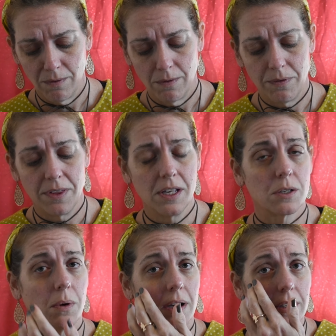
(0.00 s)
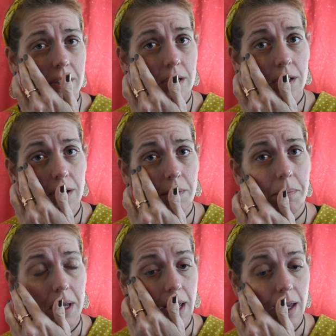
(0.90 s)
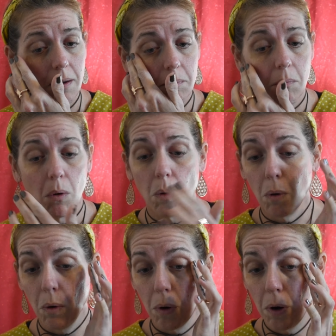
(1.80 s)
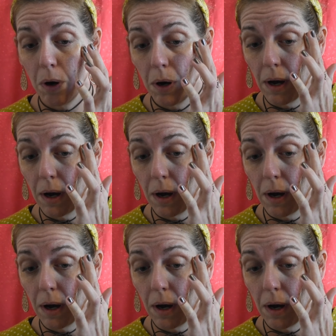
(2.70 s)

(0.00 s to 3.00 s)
for this one to be more